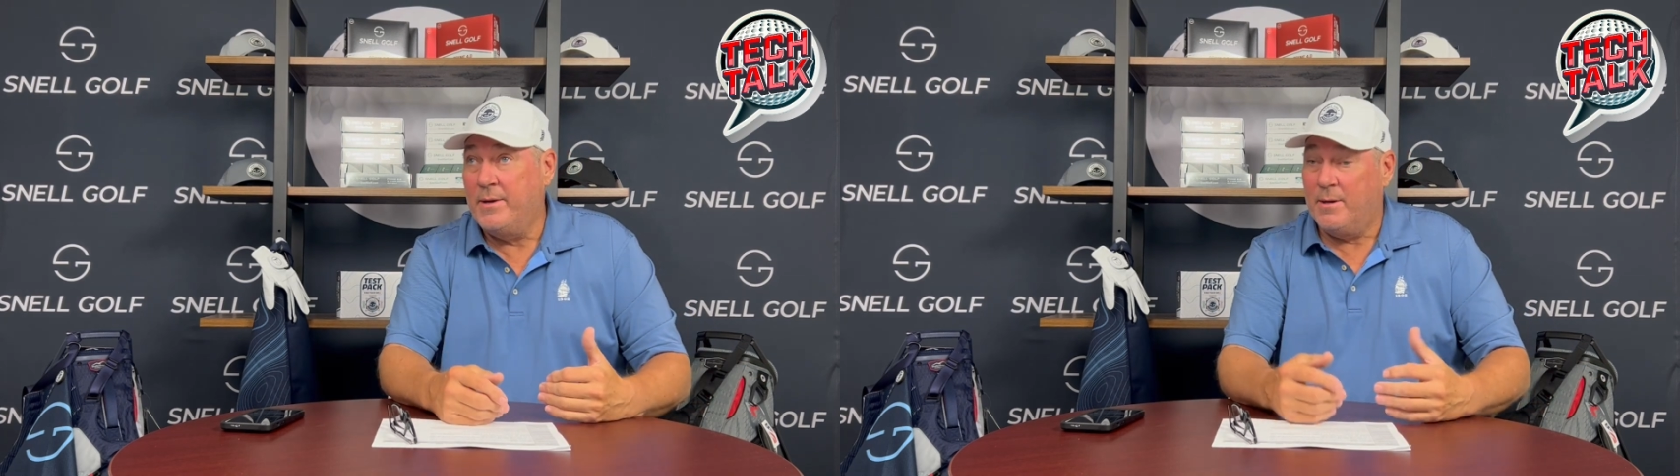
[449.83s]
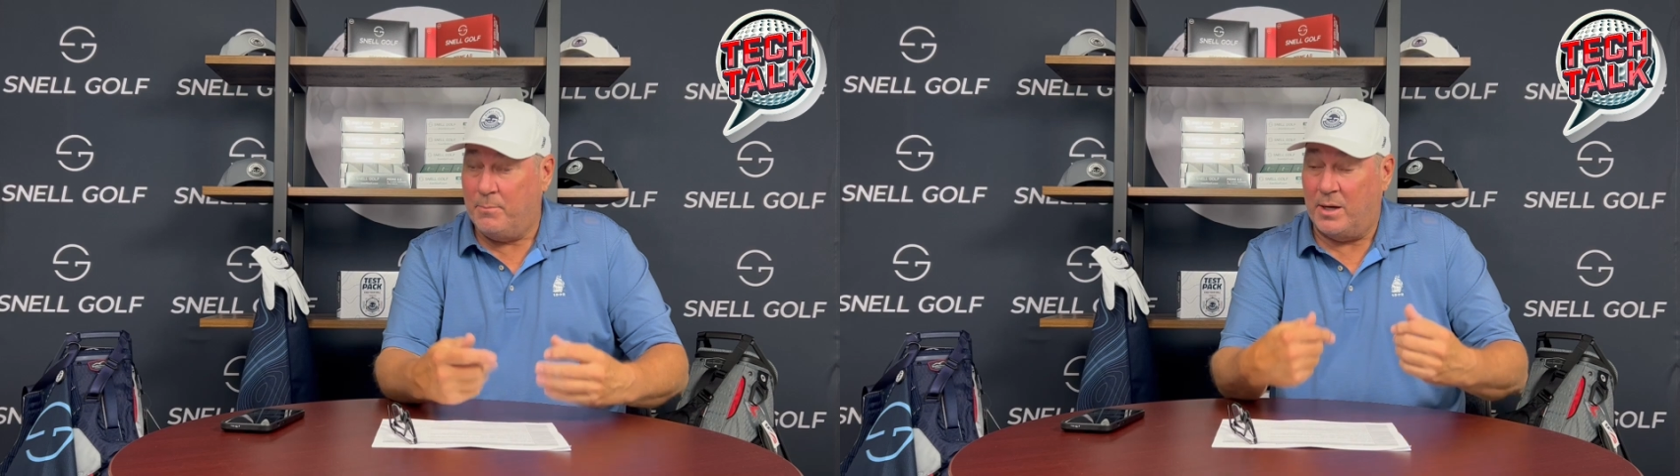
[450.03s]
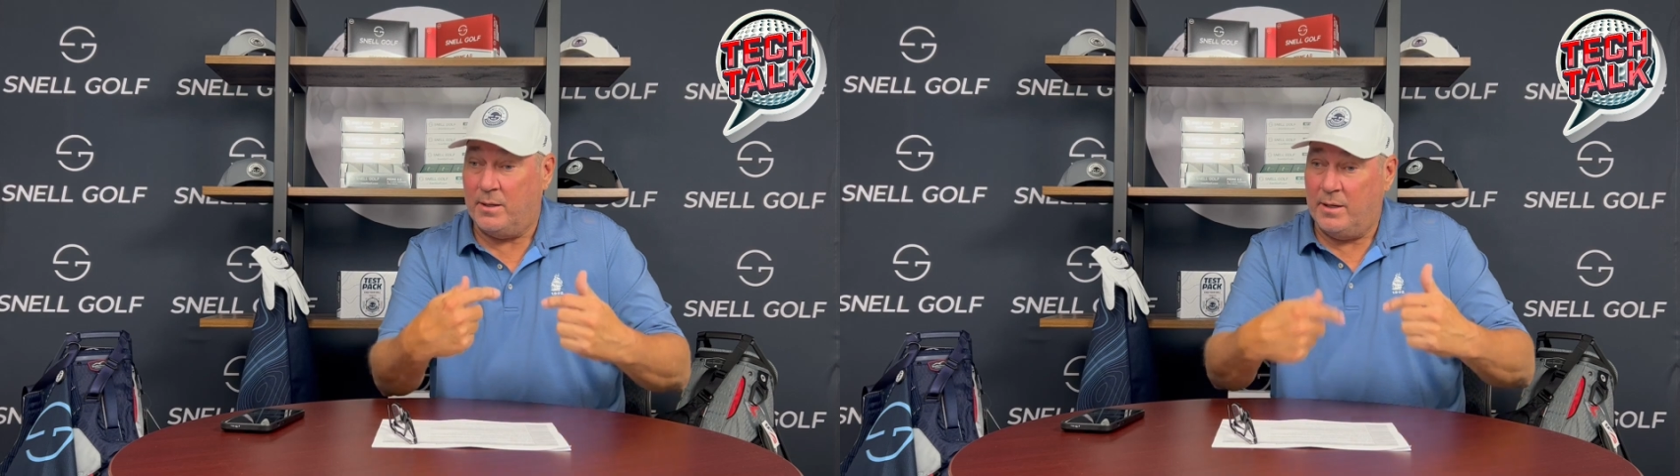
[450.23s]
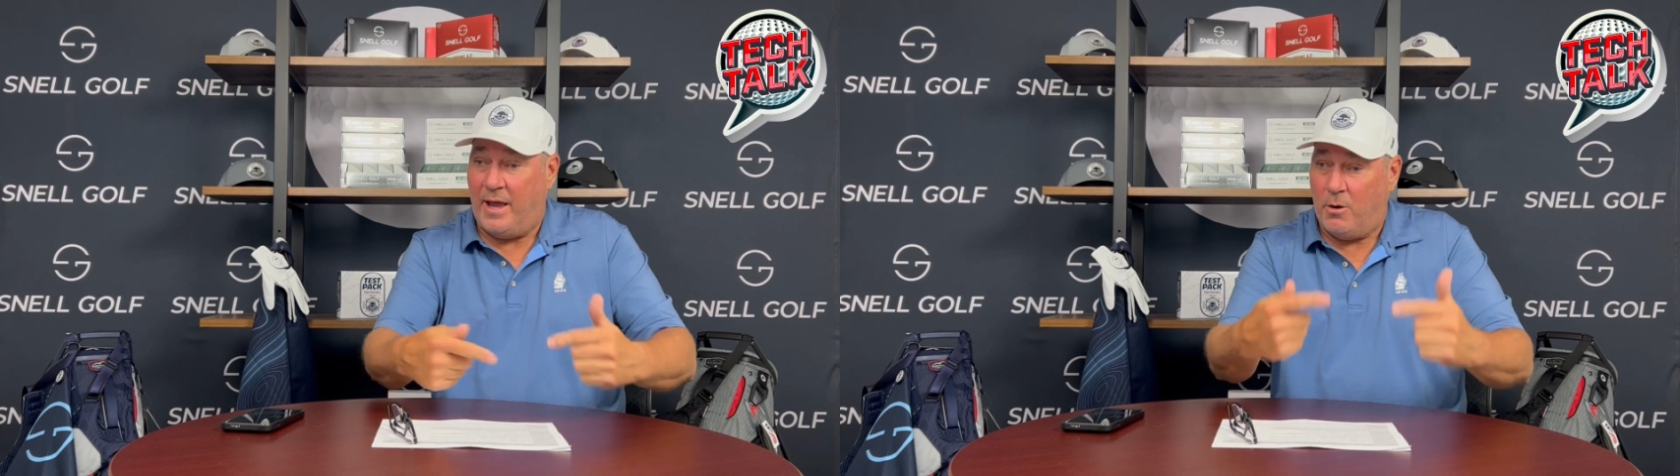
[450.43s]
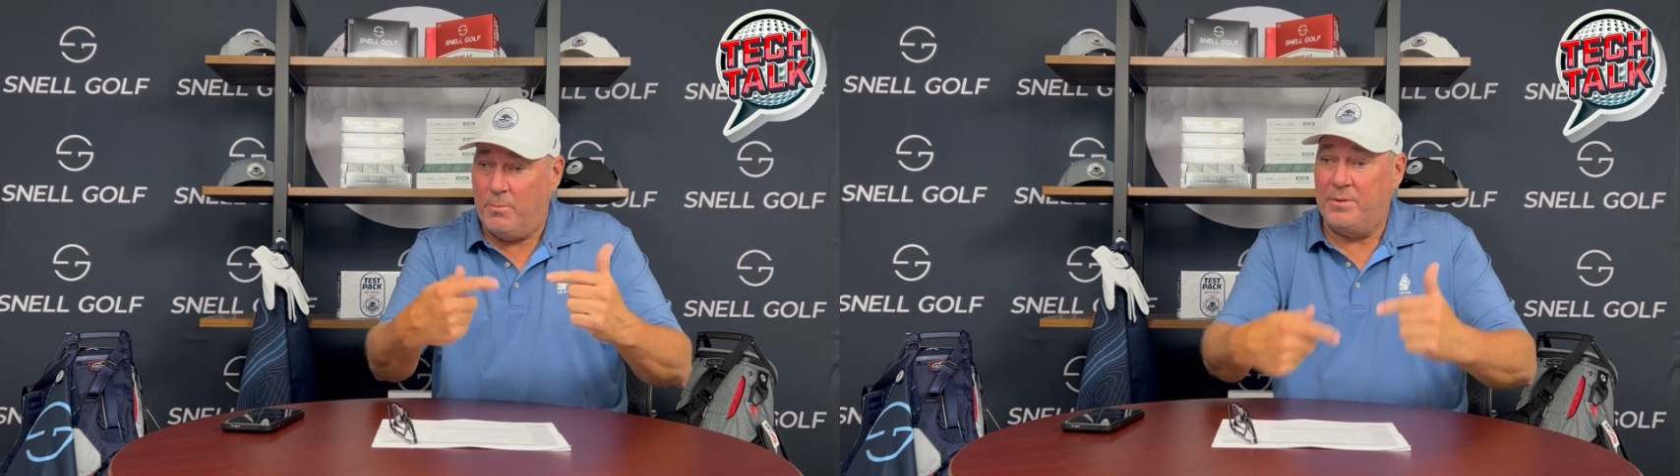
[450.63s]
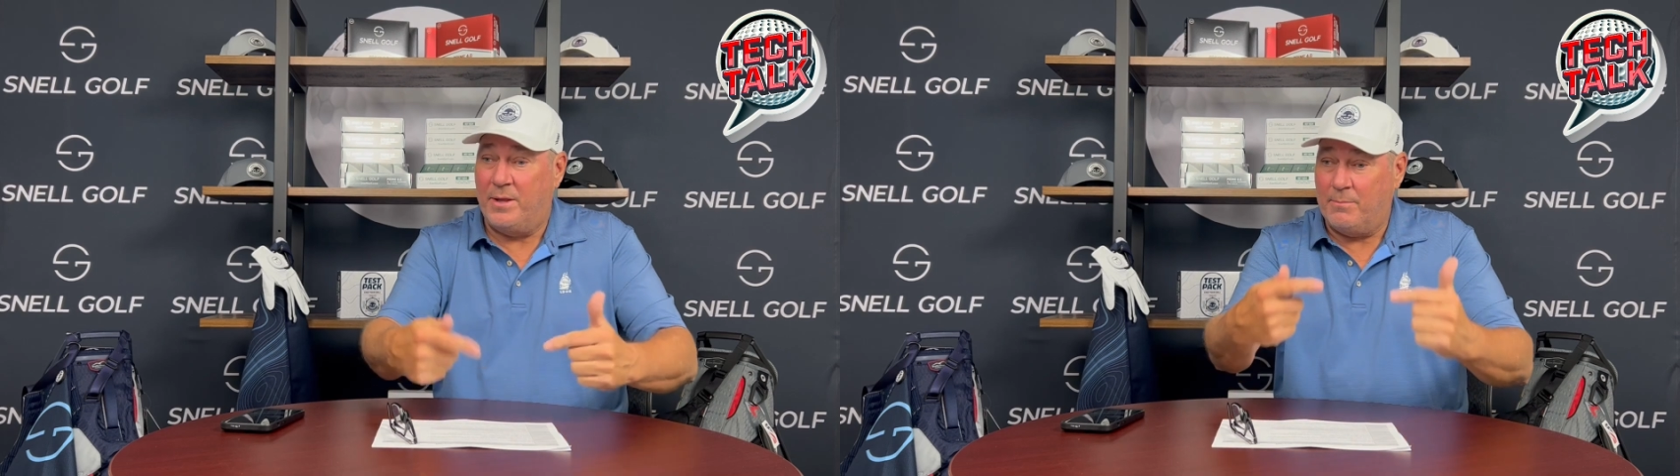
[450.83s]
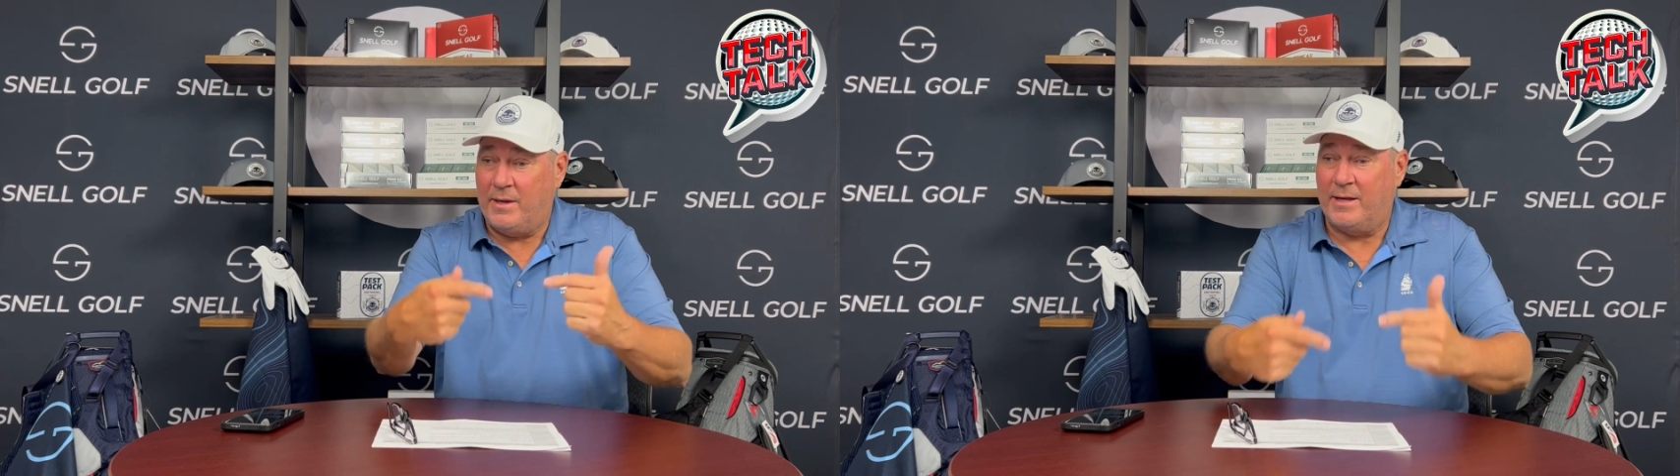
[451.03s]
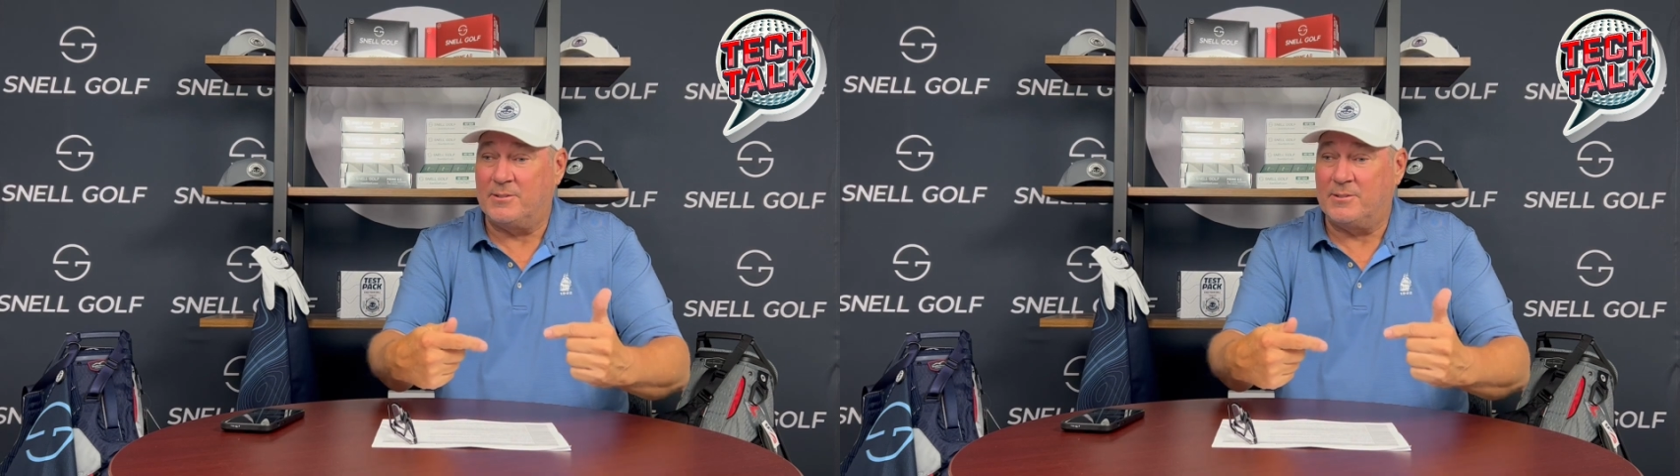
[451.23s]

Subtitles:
but helping them get